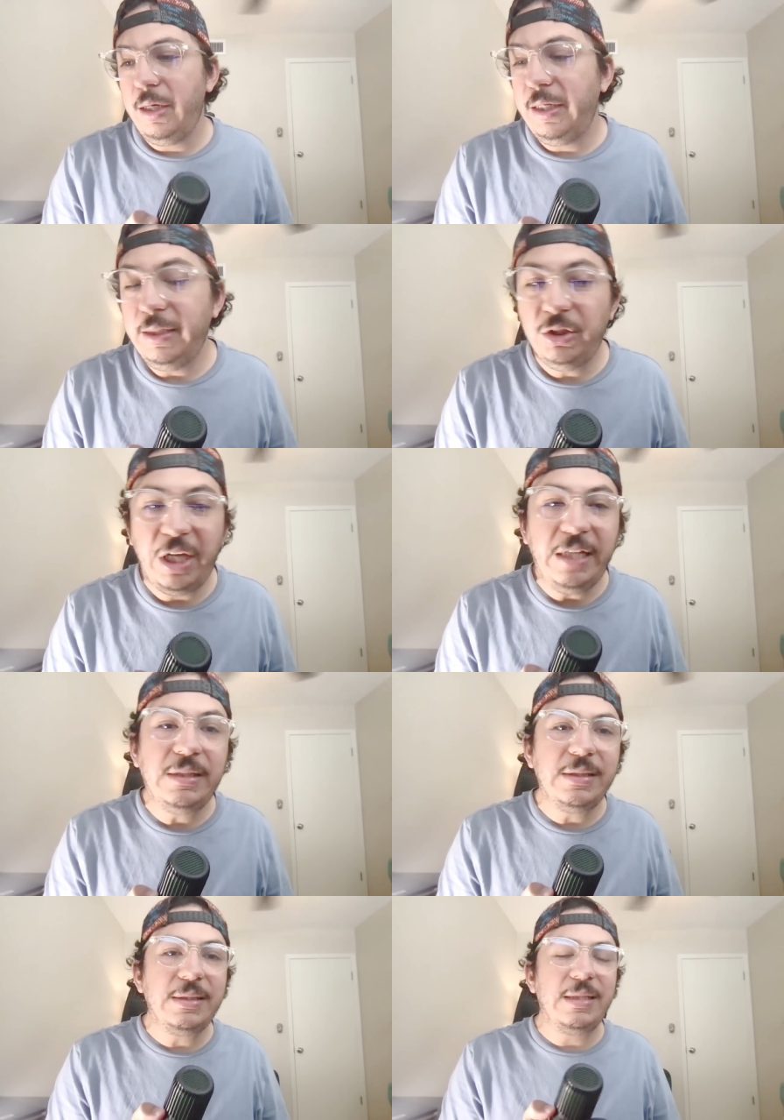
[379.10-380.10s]
He
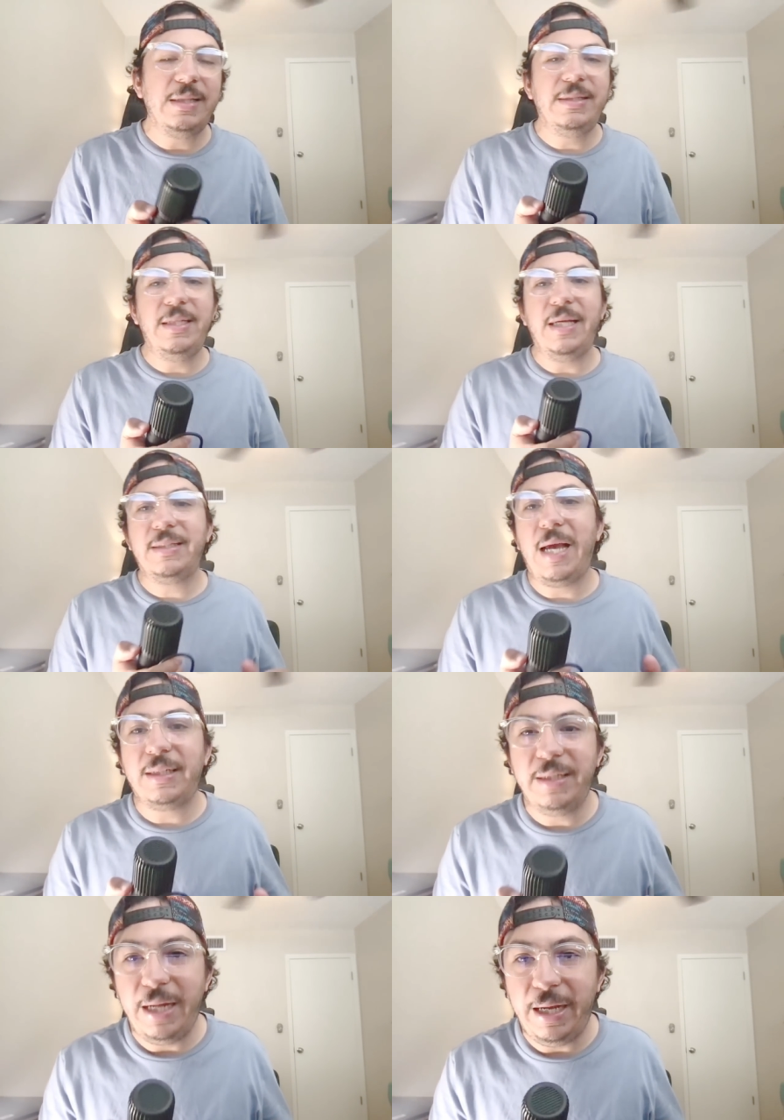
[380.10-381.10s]
changes the
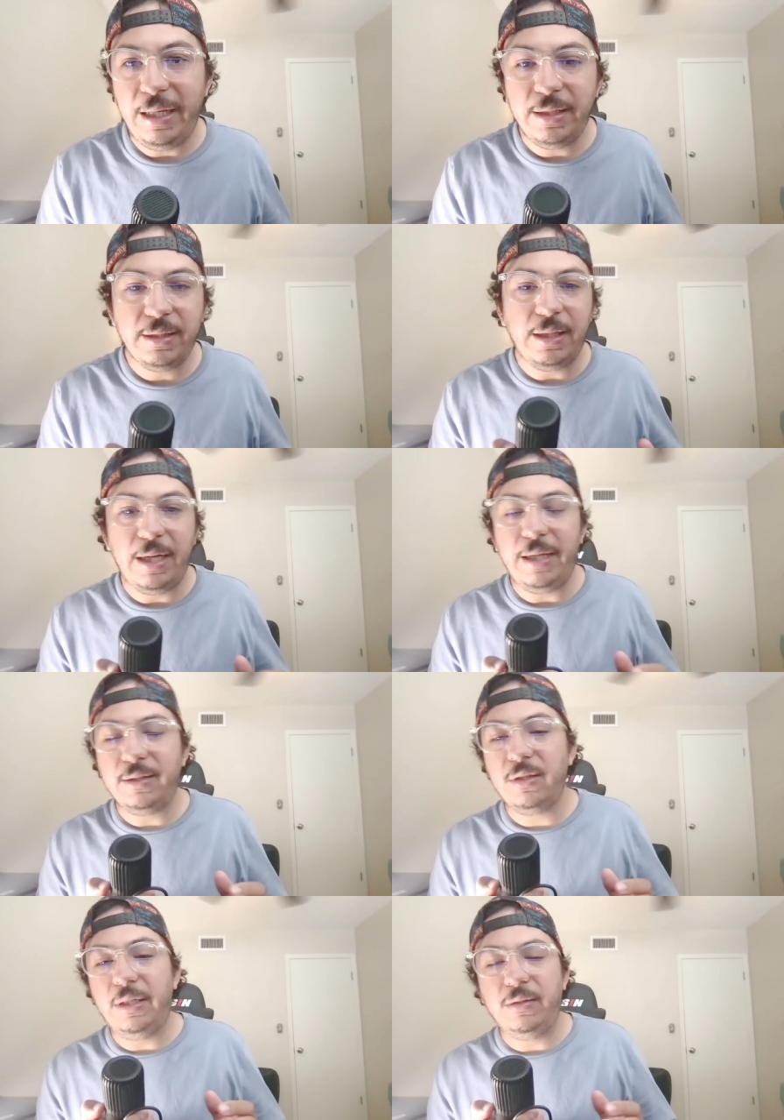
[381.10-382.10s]
exact date,
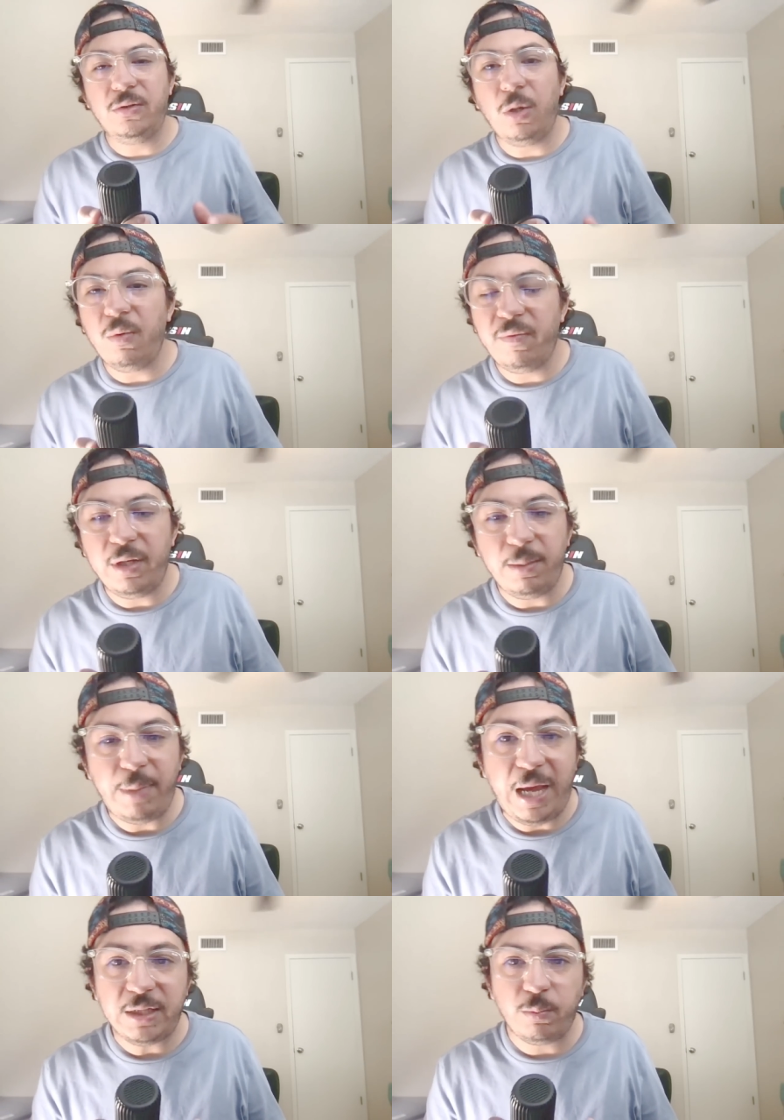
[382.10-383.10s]
like in some of the
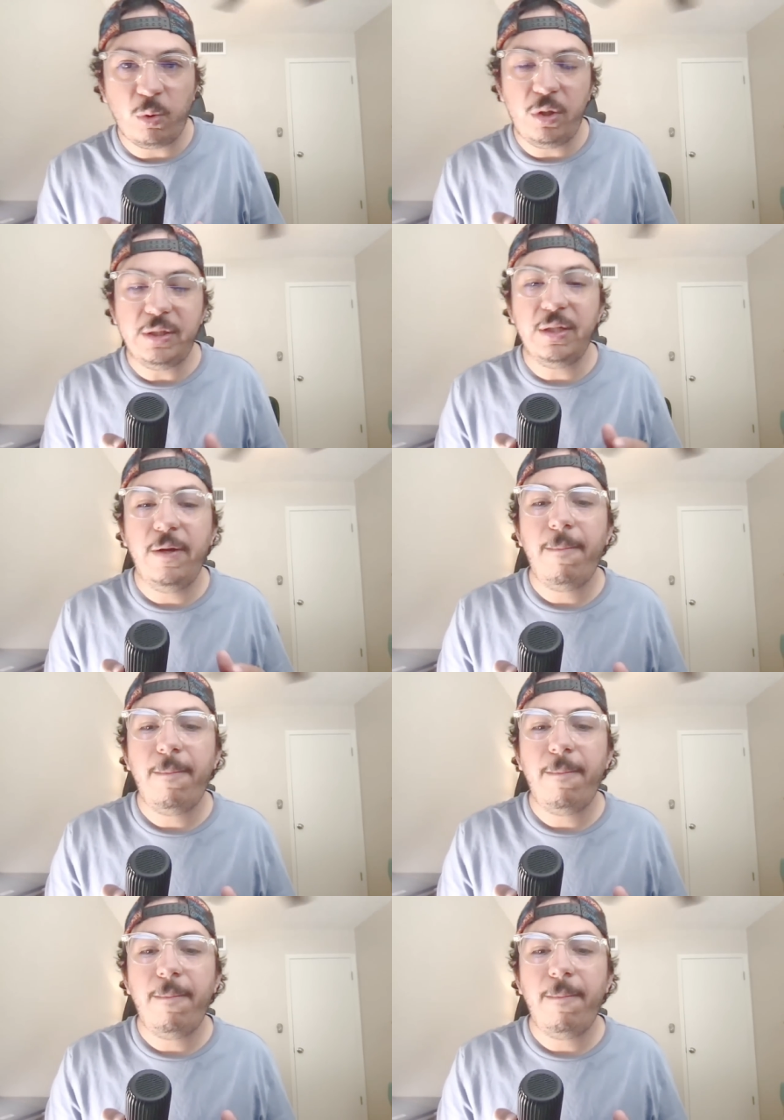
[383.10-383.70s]
passports.